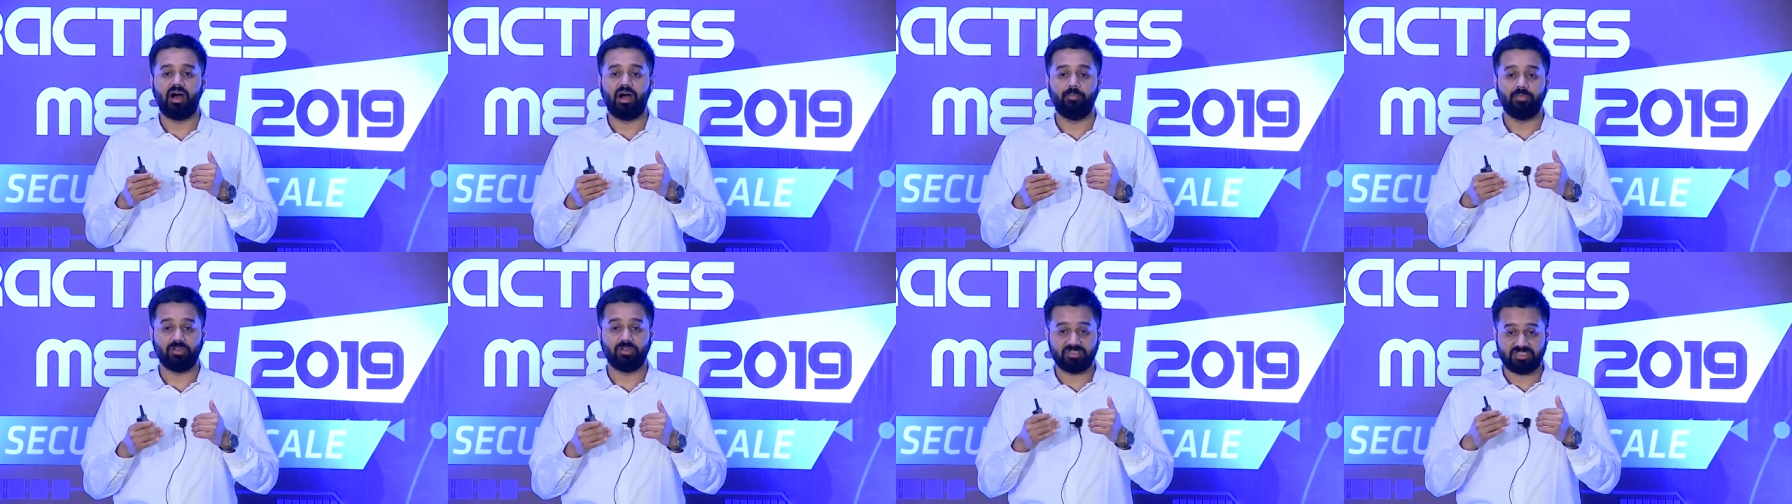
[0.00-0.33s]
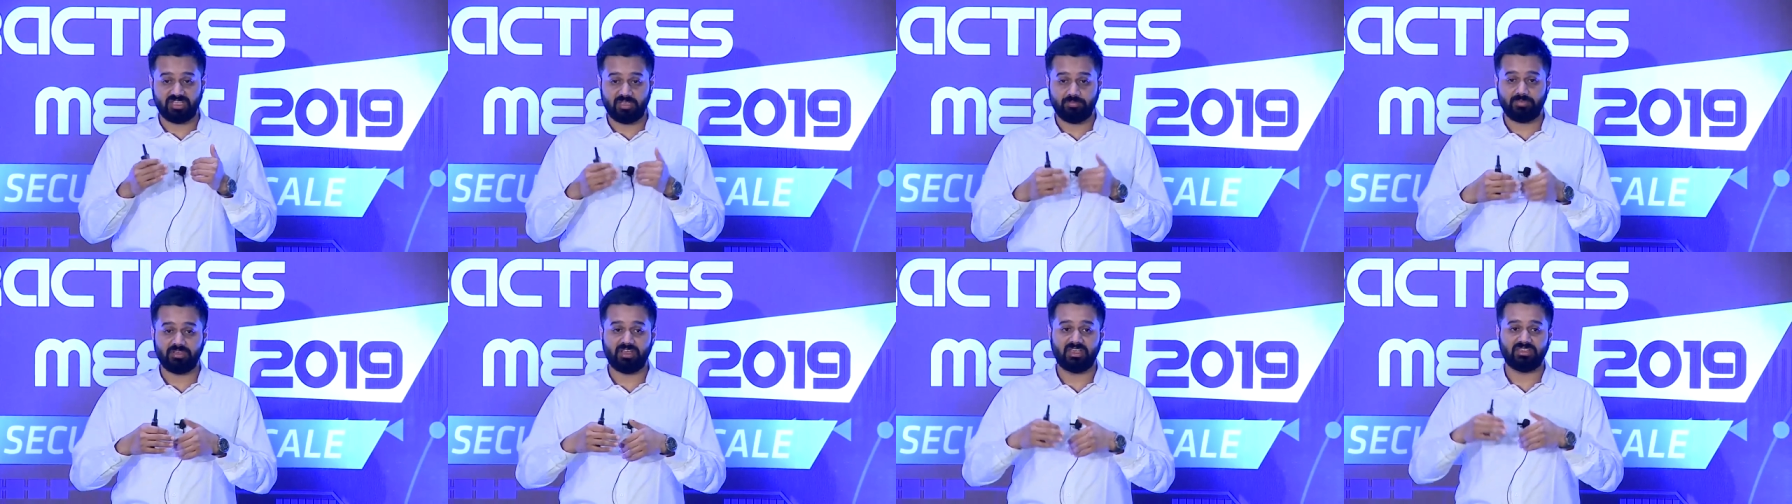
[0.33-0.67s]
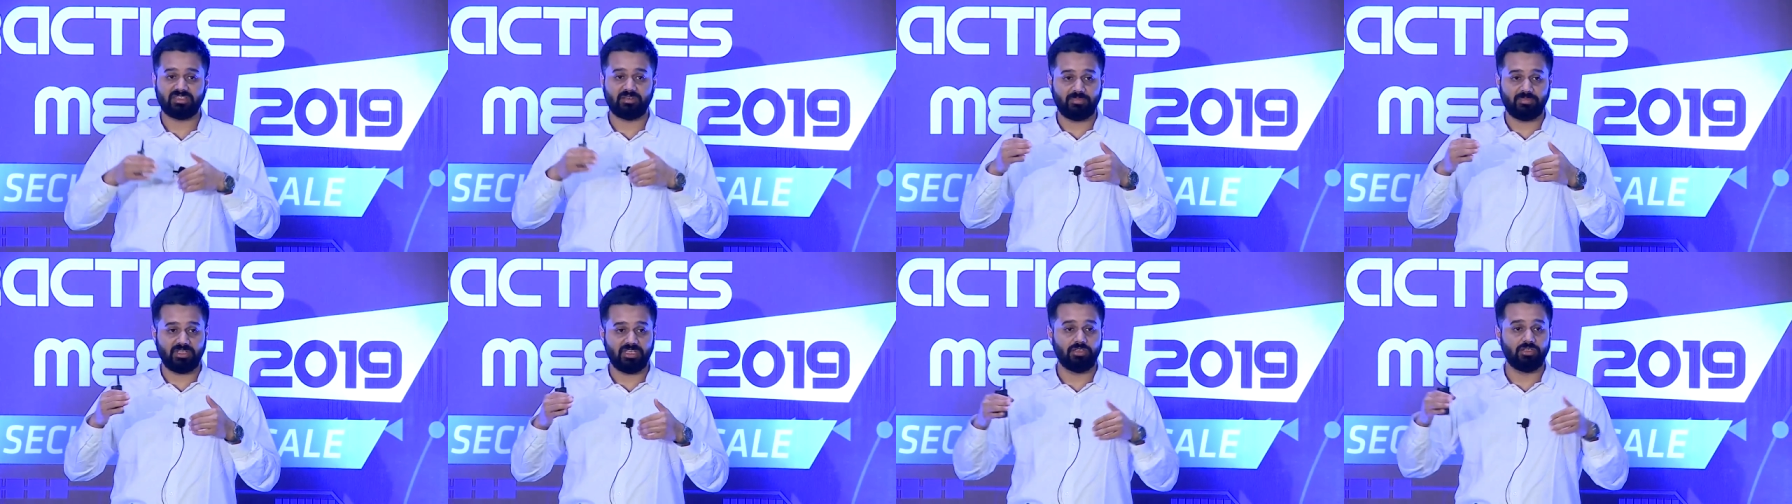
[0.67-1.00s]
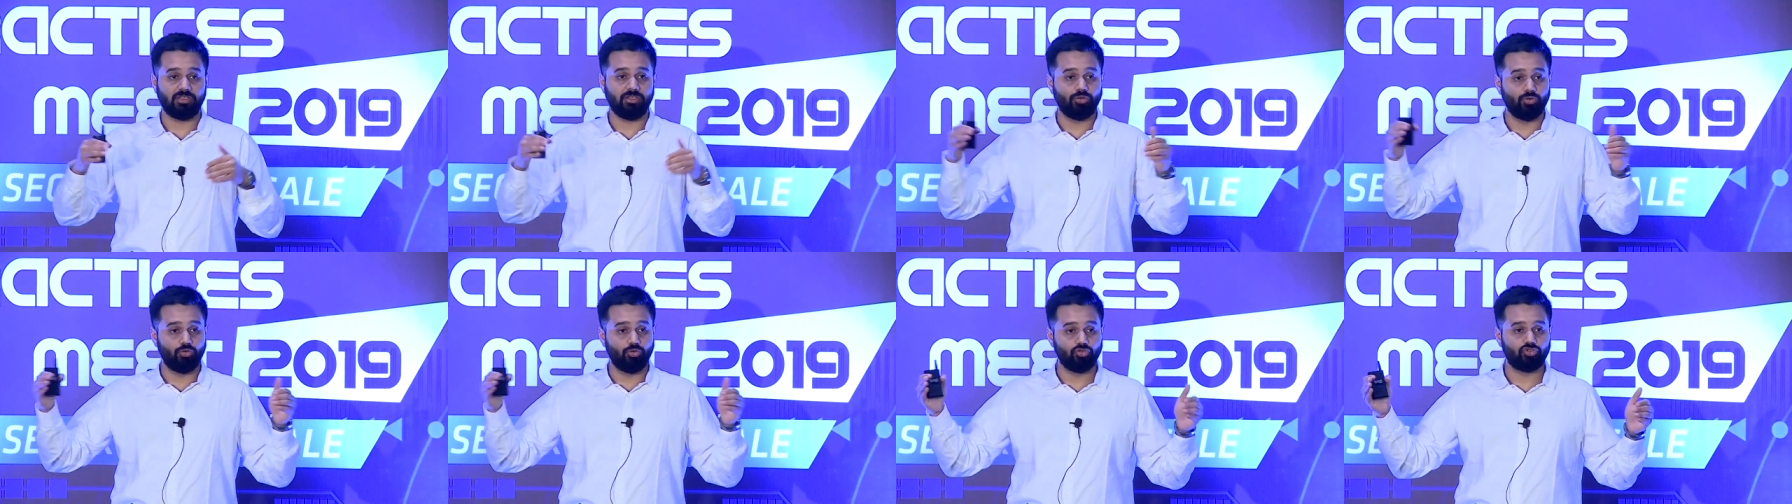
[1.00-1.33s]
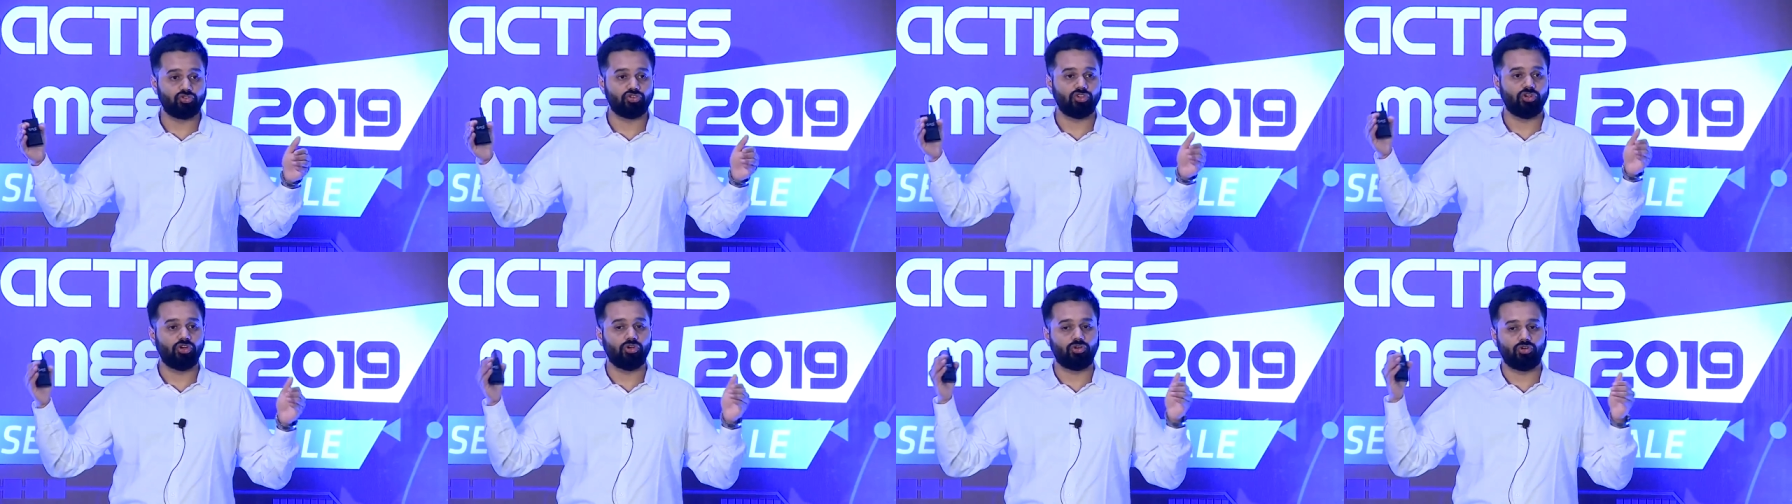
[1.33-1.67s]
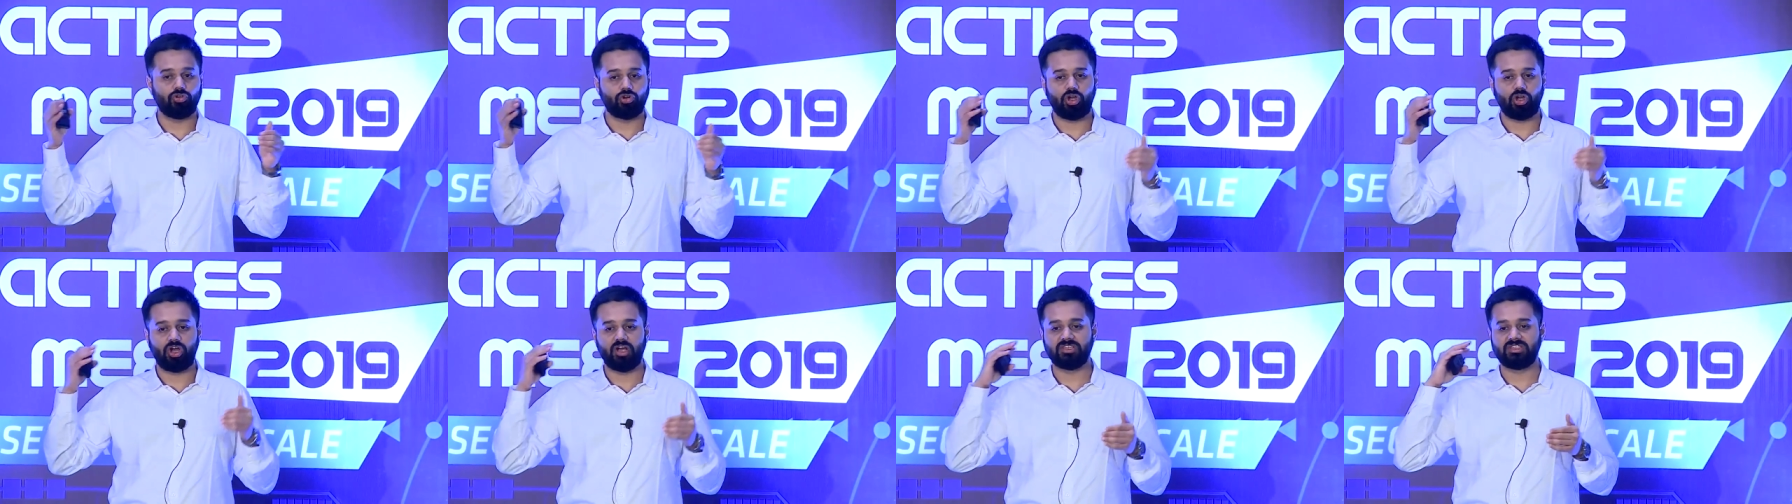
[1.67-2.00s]
because APIs are being used
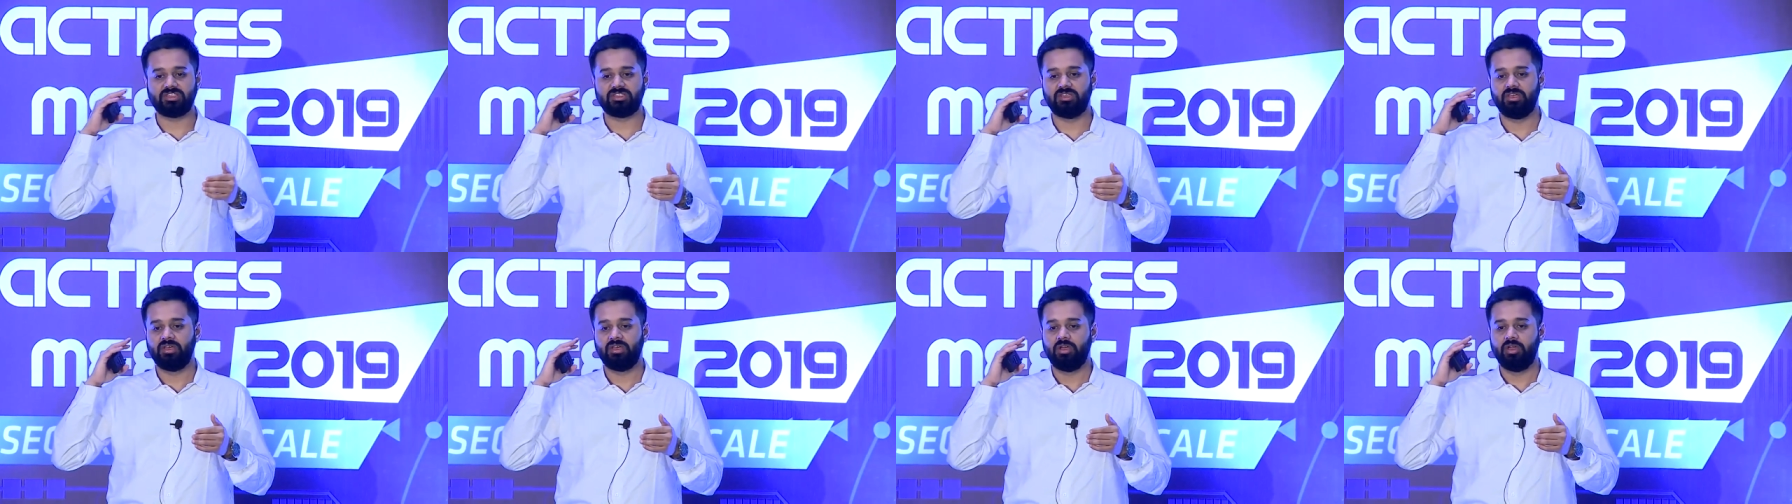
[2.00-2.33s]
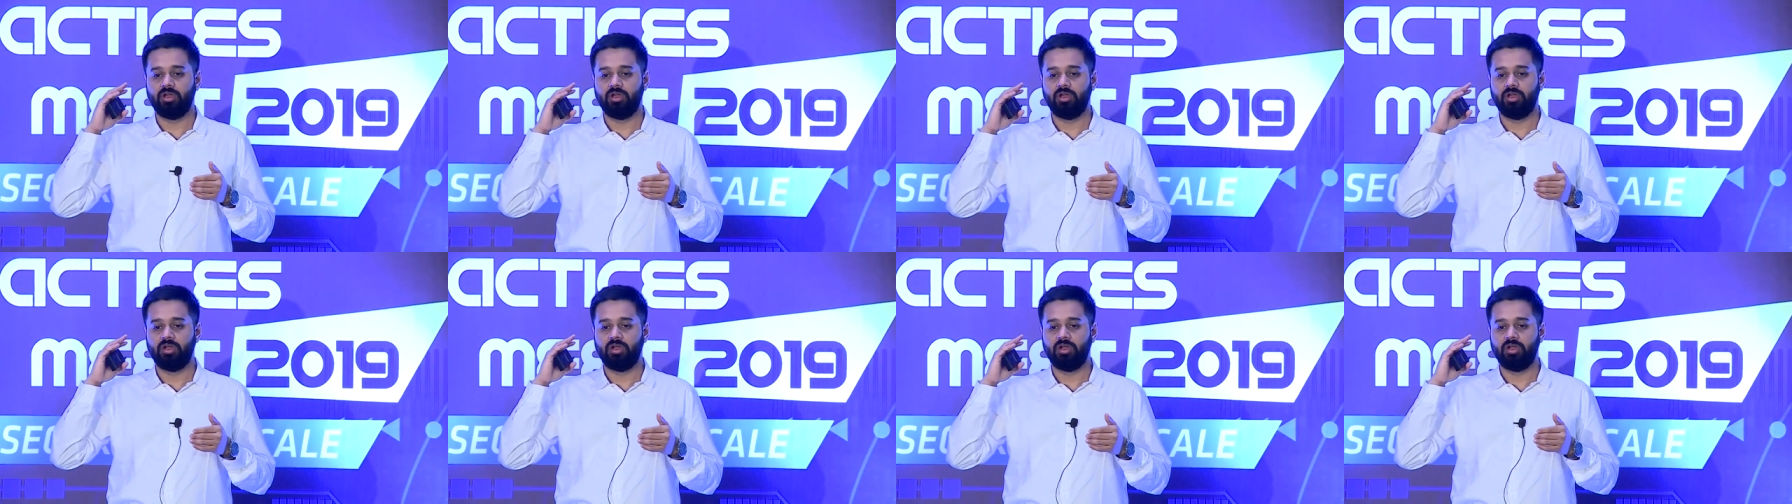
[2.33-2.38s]
across